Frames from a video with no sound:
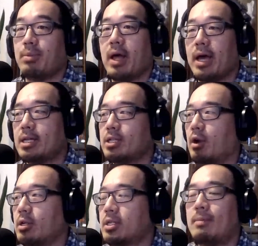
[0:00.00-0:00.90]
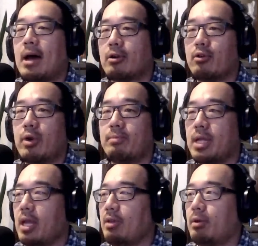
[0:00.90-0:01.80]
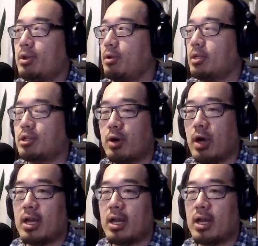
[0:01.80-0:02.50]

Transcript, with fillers: uh, supplies are somehow crimped either due